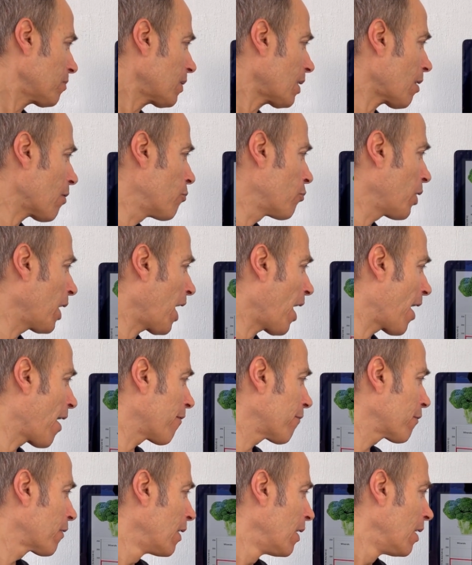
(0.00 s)
we
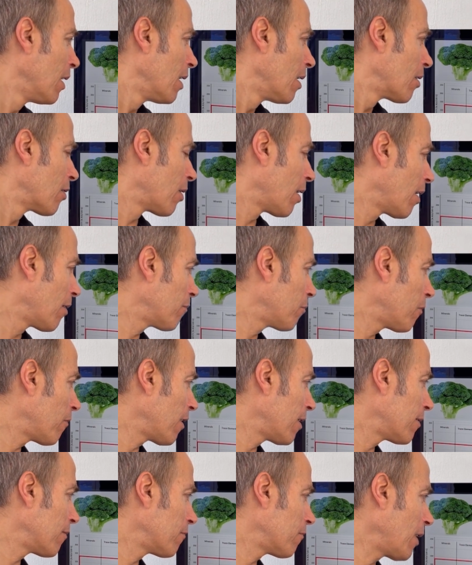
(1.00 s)
have
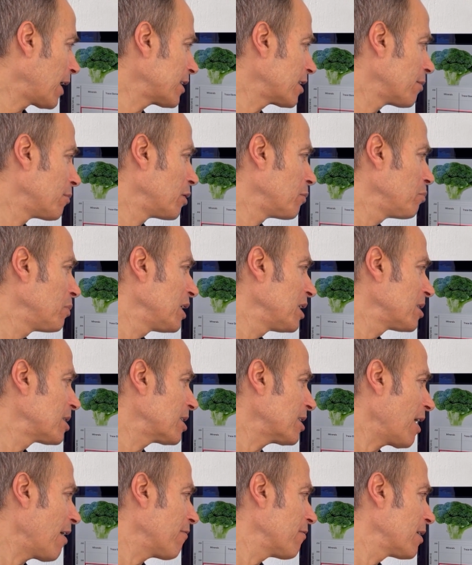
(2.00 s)
vitamin
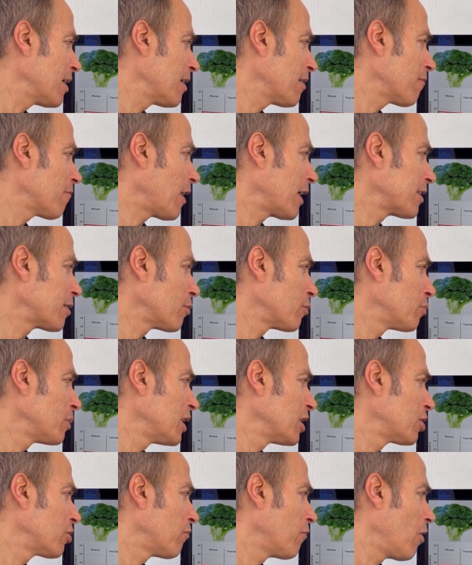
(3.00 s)
B7, vitamin
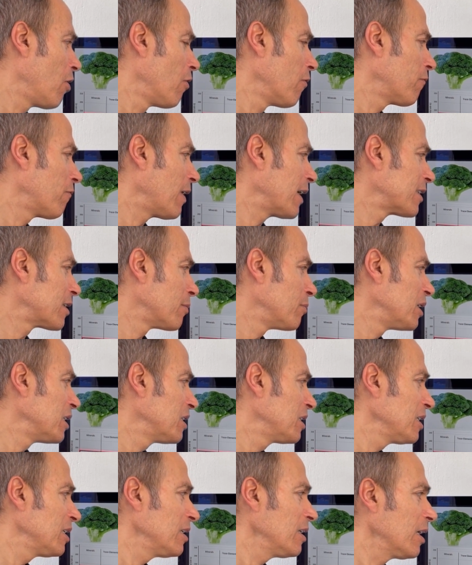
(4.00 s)
B12, vitamin
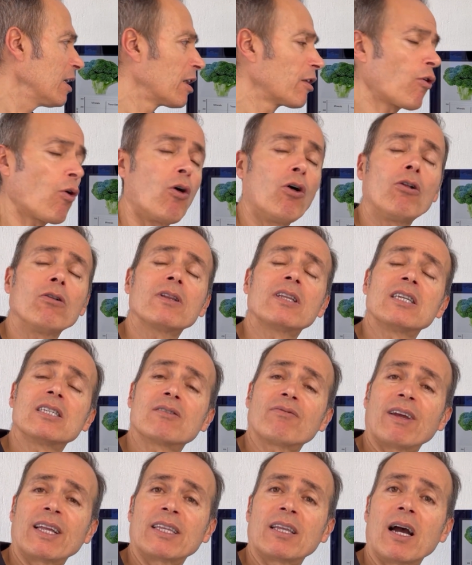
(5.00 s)
D, and all these
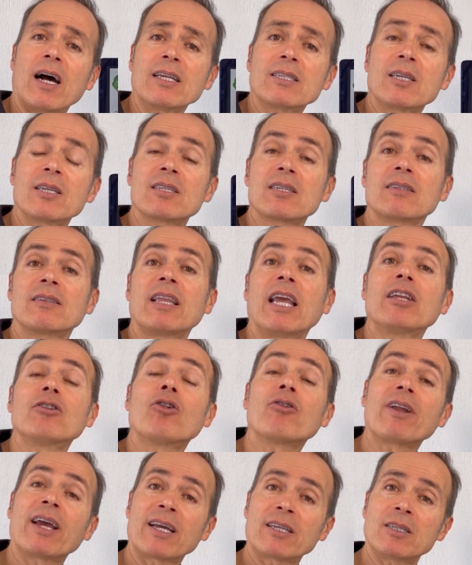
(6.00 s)
fatty acids, they
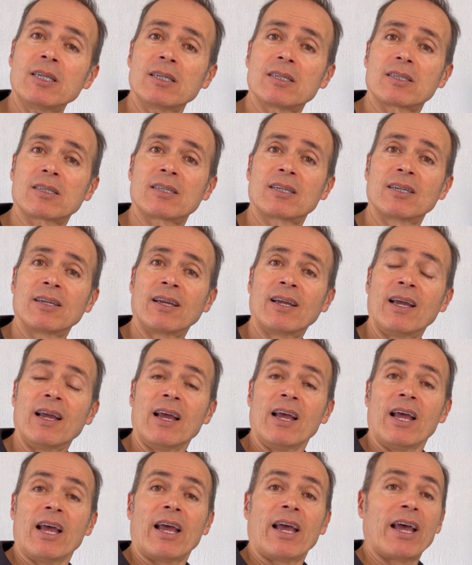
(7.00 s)
don't exist.
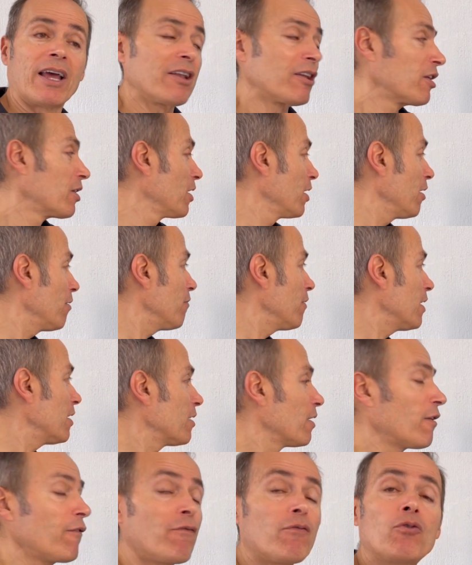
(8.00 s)
And even
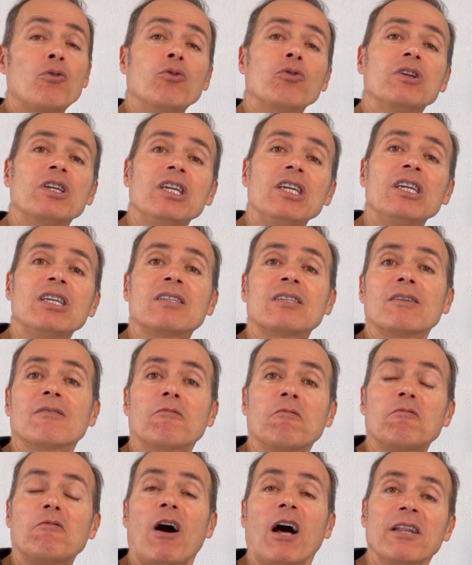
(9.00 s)
if you eat
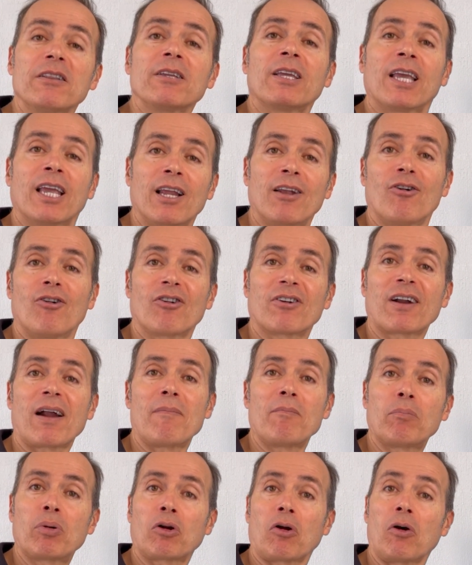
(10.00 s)
1
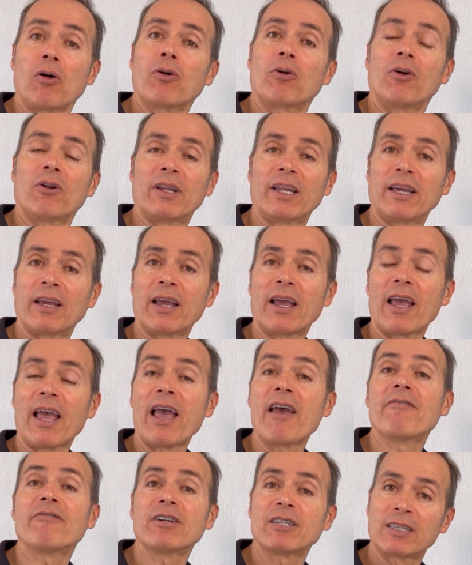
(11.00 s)
kilogram broccoli
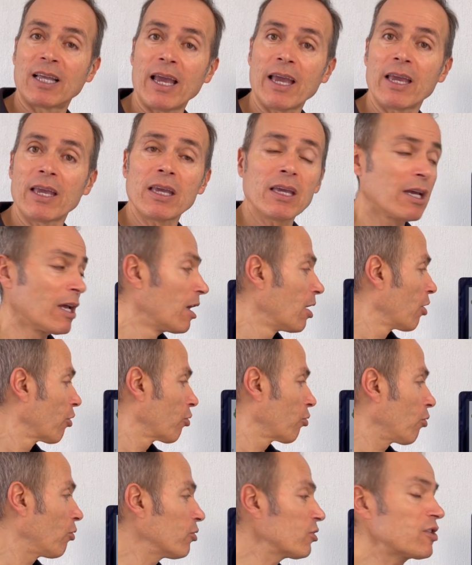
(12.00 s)
every day,
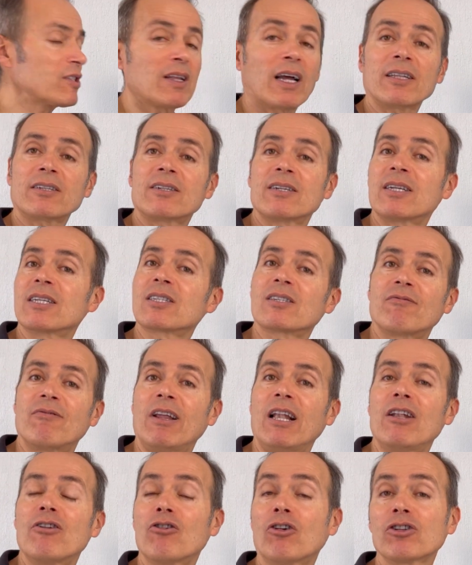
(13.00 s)
those nutrients
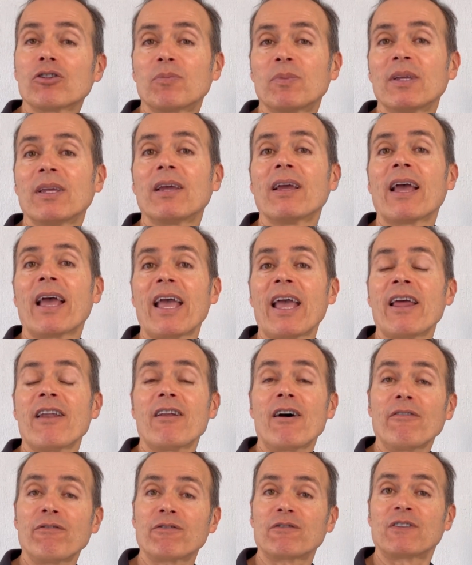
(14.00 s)
will not be
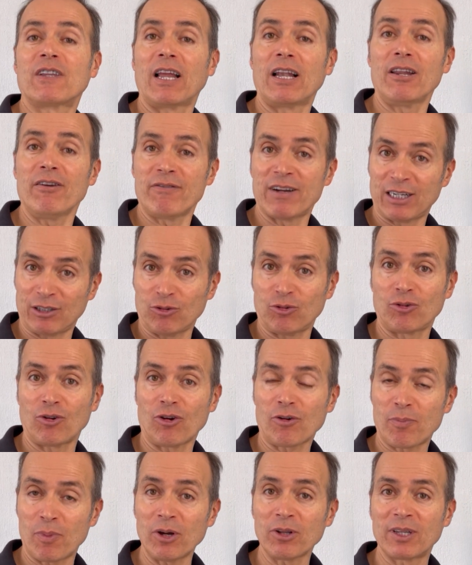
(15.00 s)
enough delivered to your
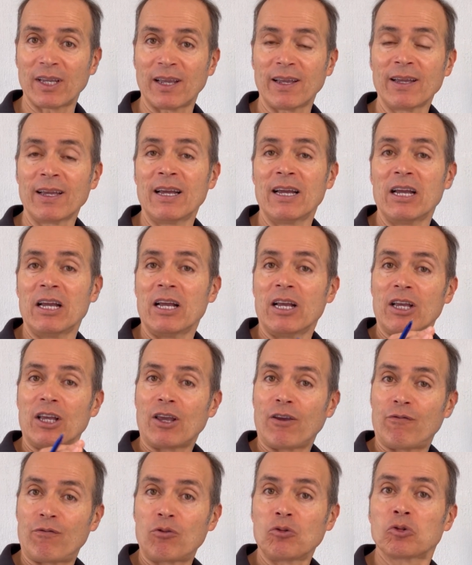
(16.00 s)
body.
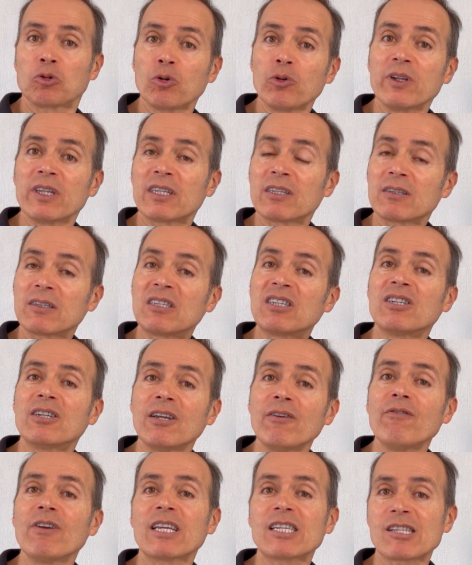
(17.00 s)
If you do it 3
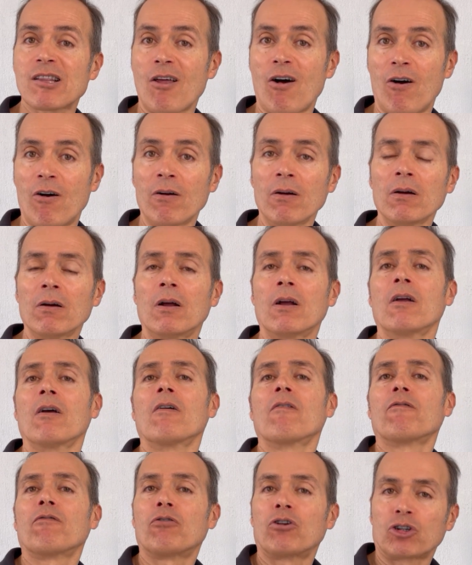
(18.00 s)
weeks long,
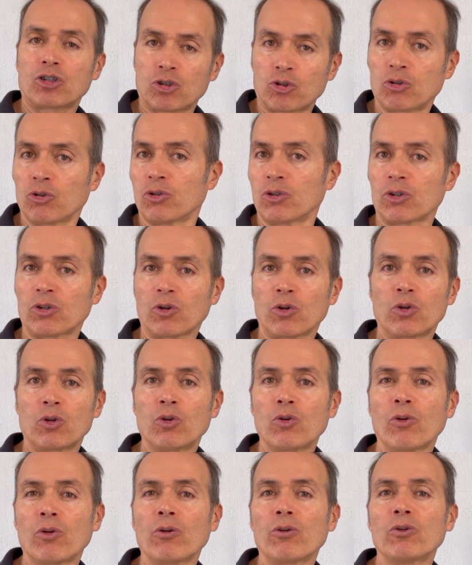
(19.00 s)
for sure
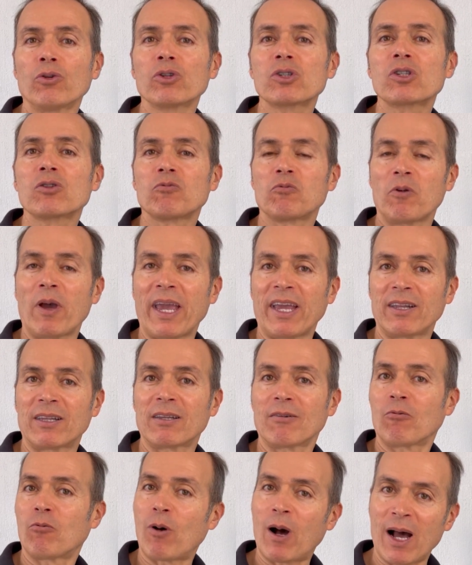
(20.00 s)
you lose weight.
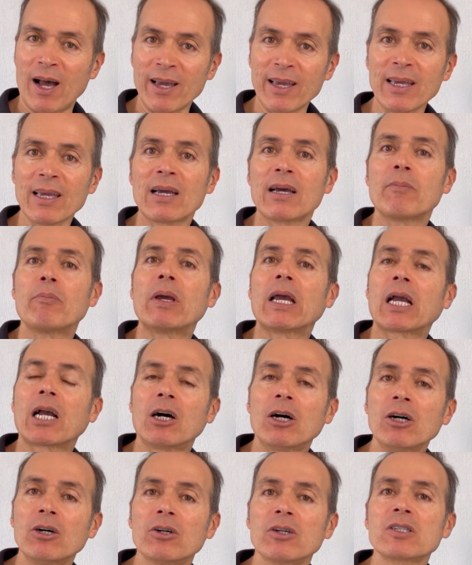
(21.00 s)
Why?
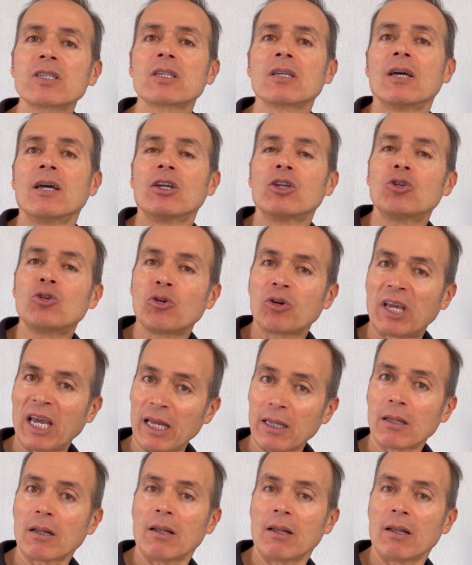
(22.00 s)
Because you get